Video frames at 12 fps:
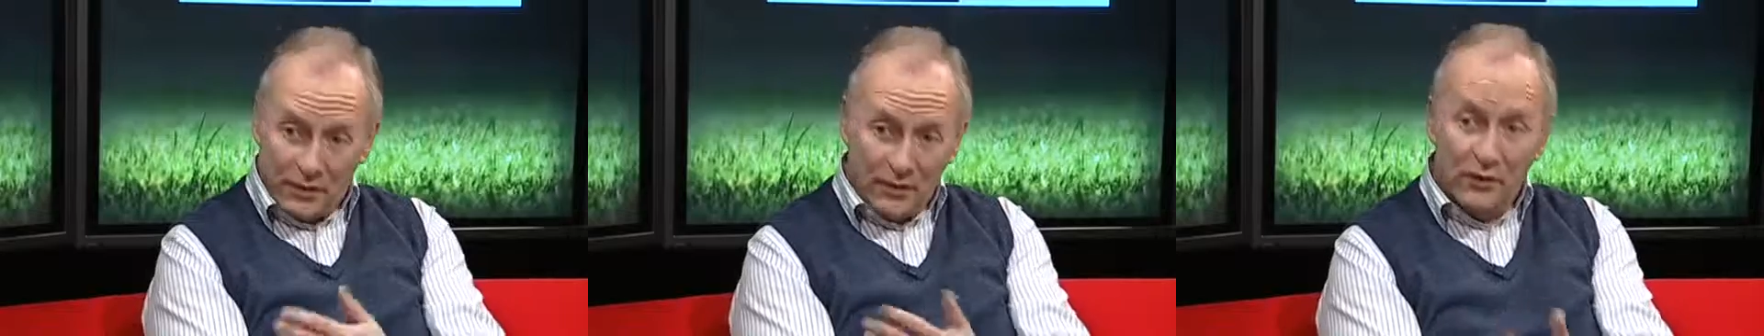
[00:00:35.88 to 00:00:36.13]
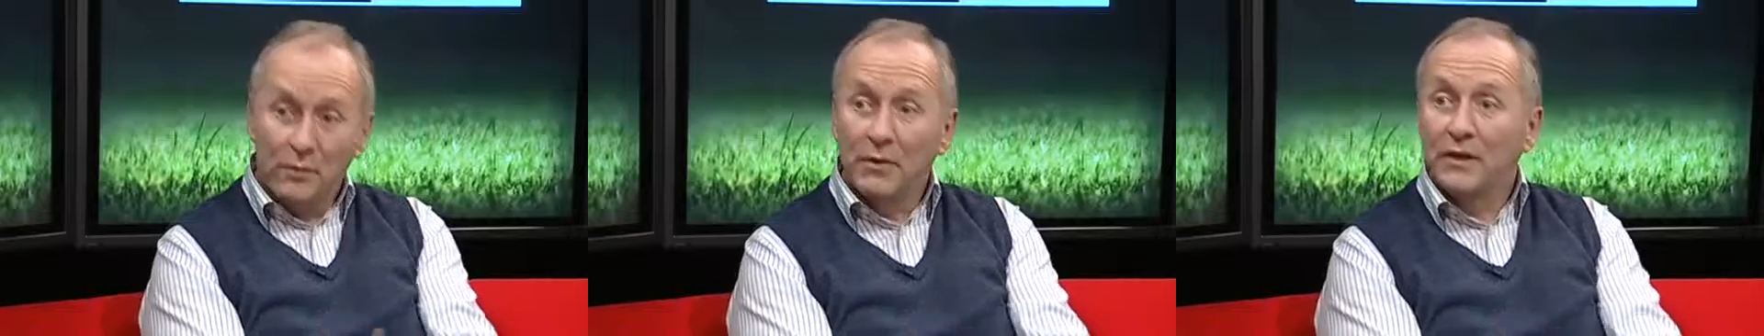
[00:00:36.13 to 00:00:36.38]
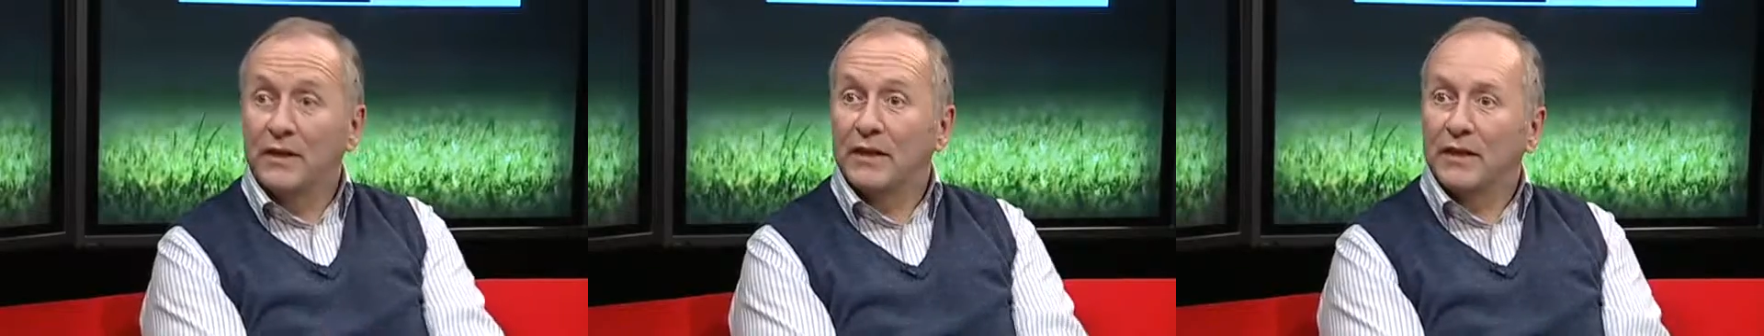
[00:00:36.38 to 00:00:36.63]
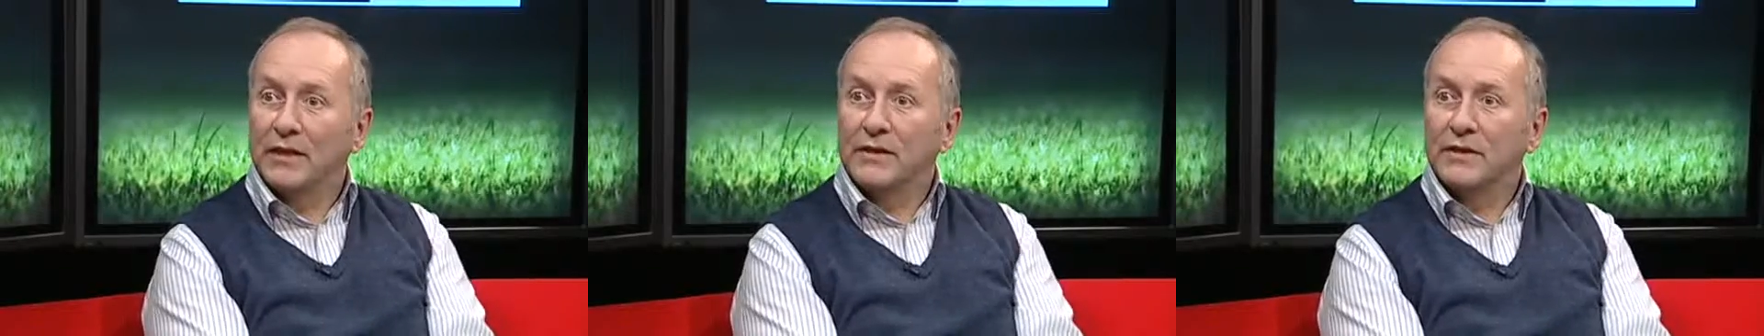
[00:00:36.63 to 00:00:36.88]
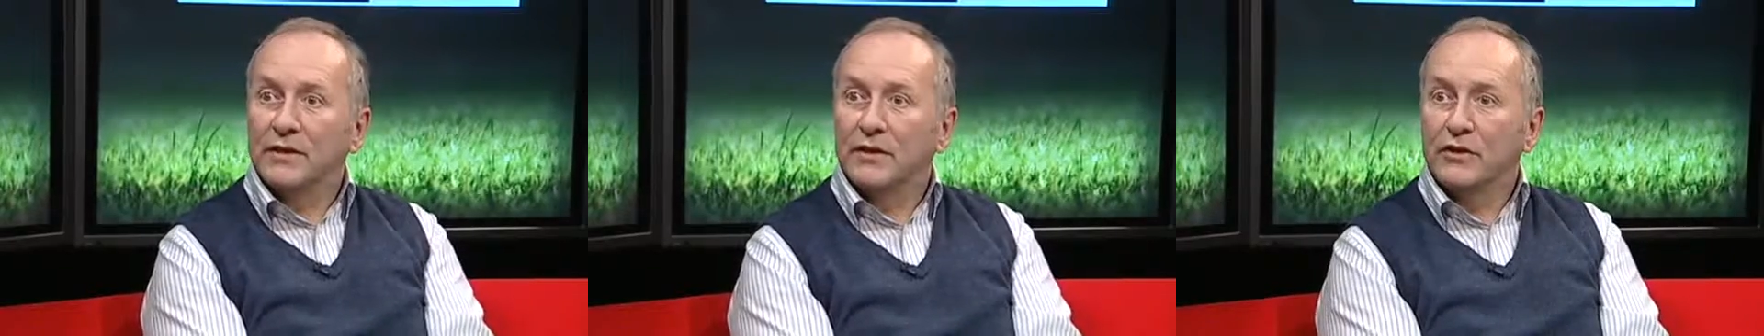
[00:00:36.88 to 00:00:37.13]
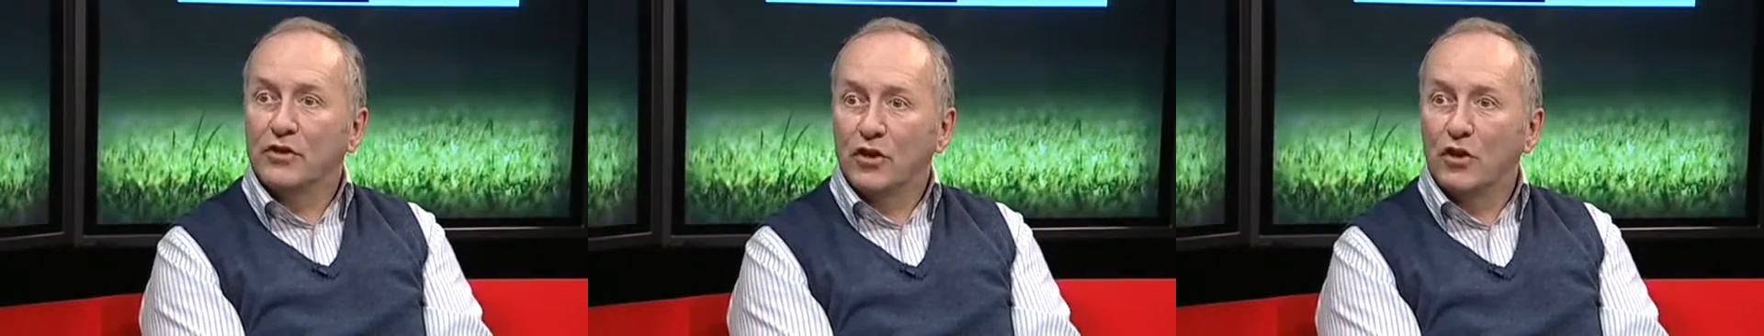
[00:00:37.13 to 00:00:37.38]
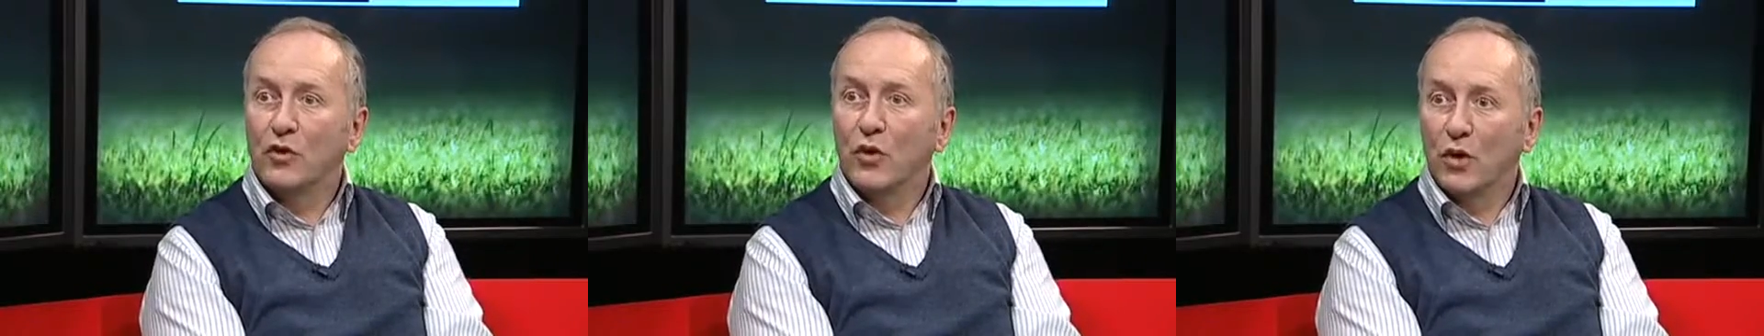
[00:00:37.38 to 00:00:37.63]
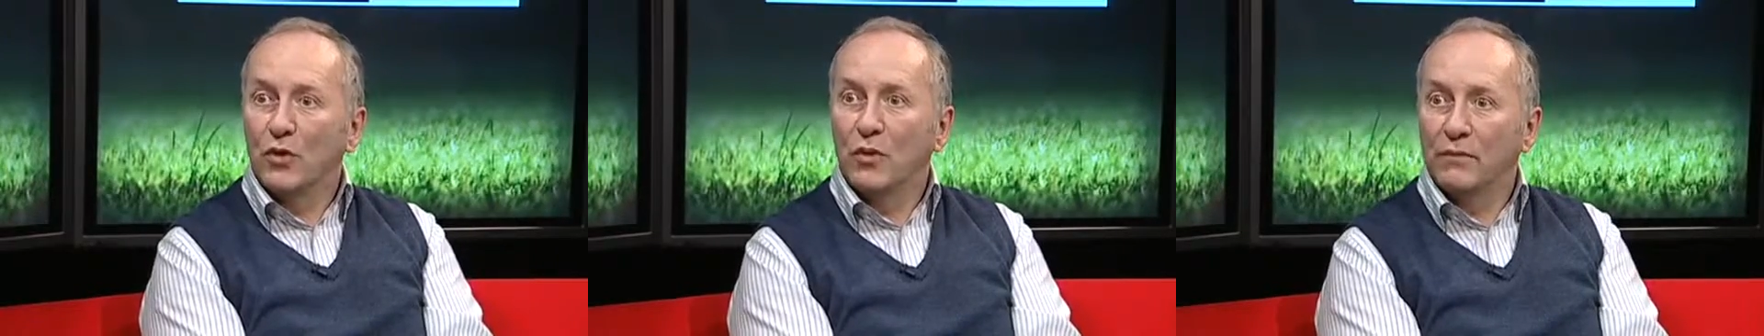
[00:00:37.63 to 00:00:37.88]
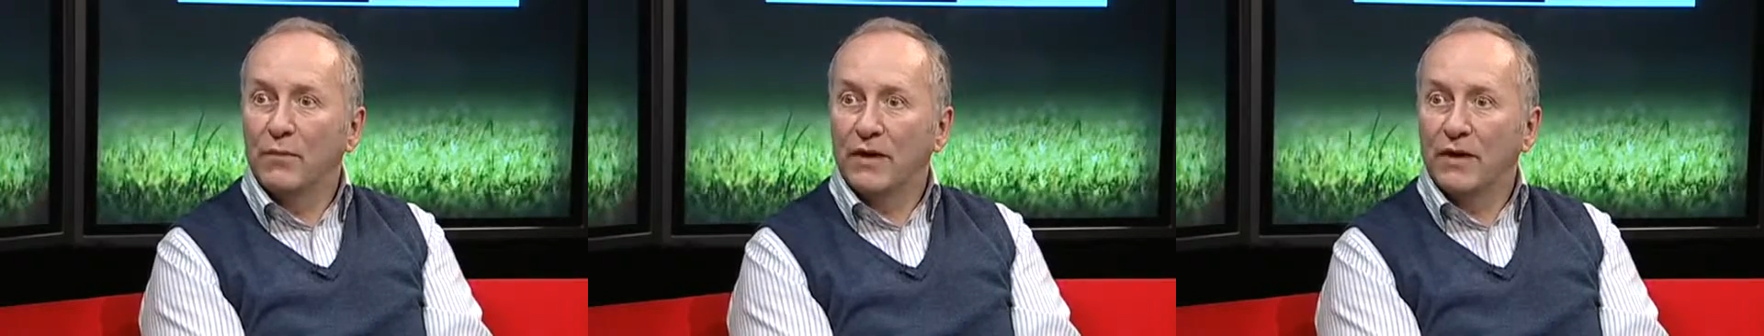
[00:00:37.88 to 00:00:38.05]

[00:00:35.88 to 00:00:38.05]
The other big thing is that the two who have